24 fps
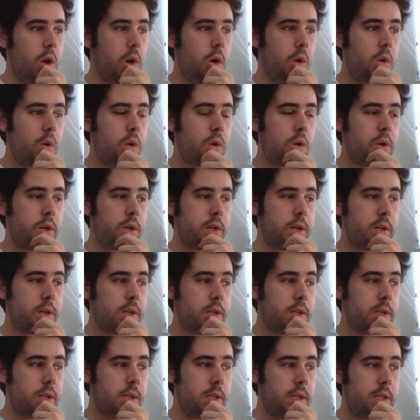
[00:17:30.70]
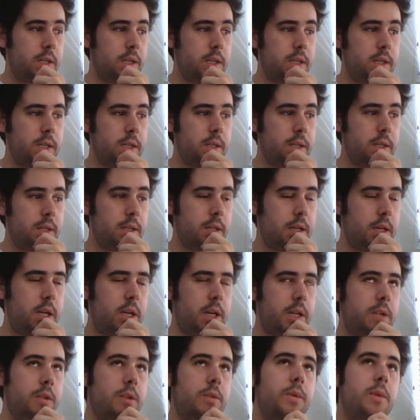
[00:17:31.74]
Or, uh, oh,
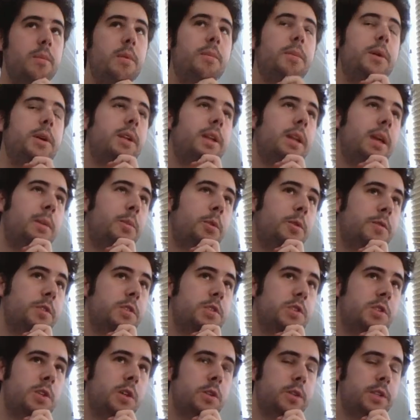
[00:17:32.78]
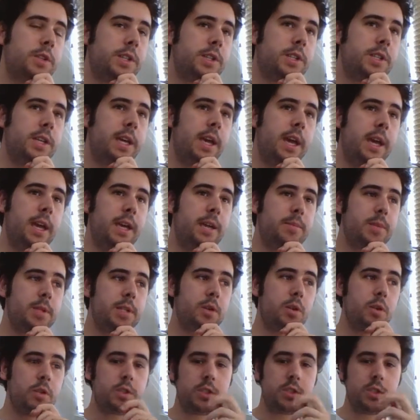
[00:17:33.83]
I don't remember the name of the soldier at the end, but
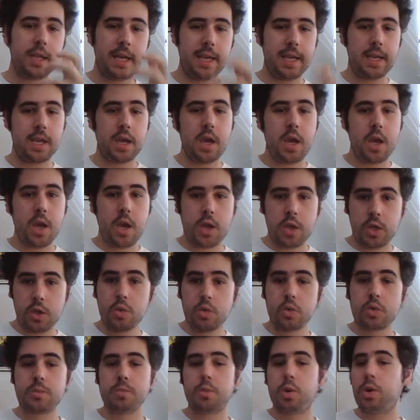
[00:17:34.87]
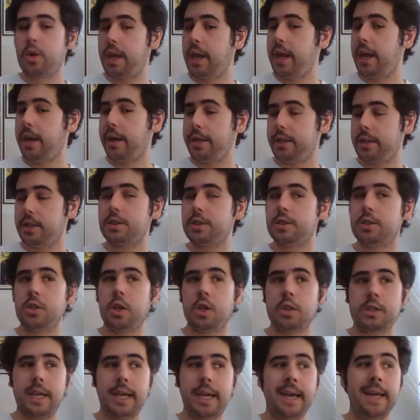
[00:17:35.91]
also like use more characters,
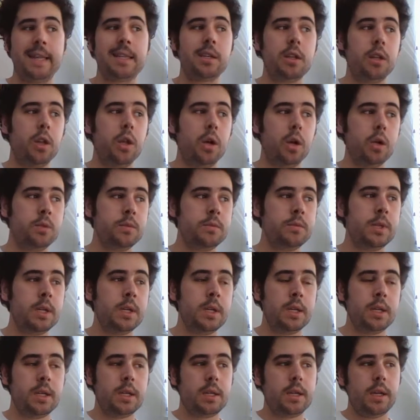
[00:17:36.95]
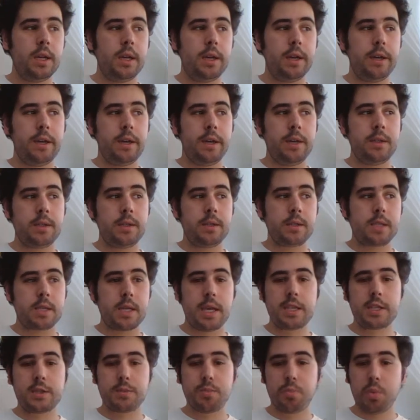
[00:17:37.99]
not Kat alone, and
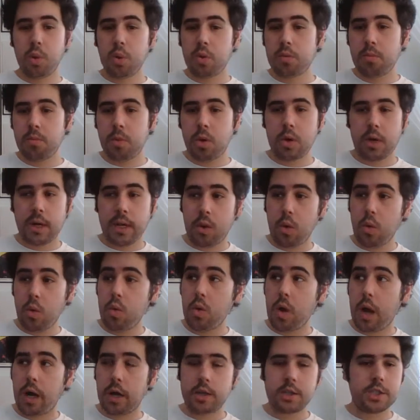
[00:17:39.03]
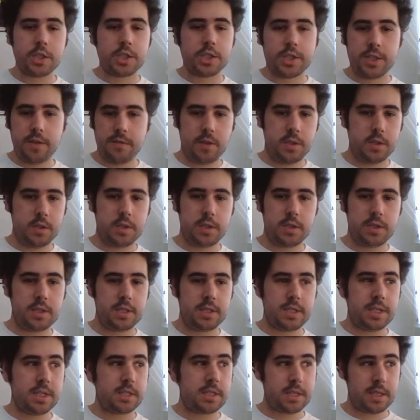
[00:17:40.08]
explore more like who are the shifters
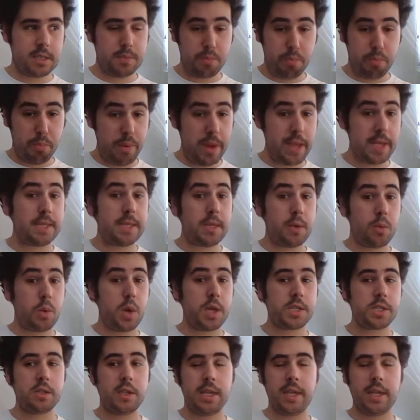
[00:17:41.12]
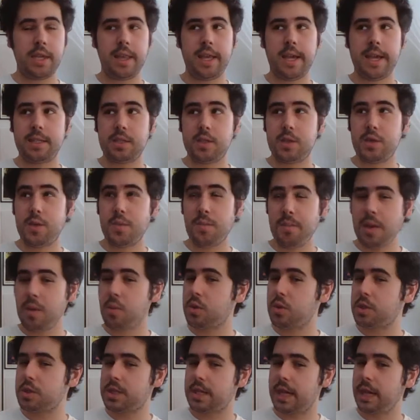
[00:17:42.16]
so just a basic question like that to me
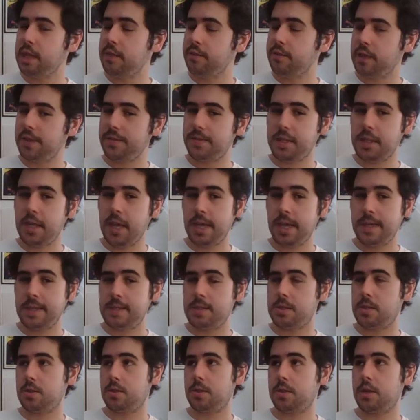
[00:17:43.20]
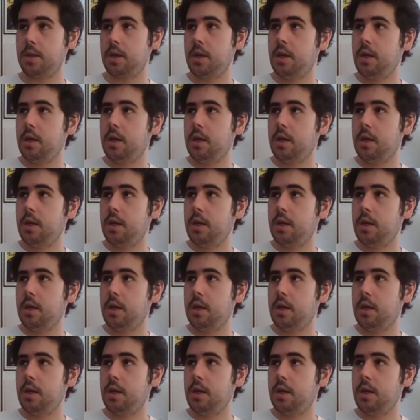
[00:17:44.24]
was kind of left an answer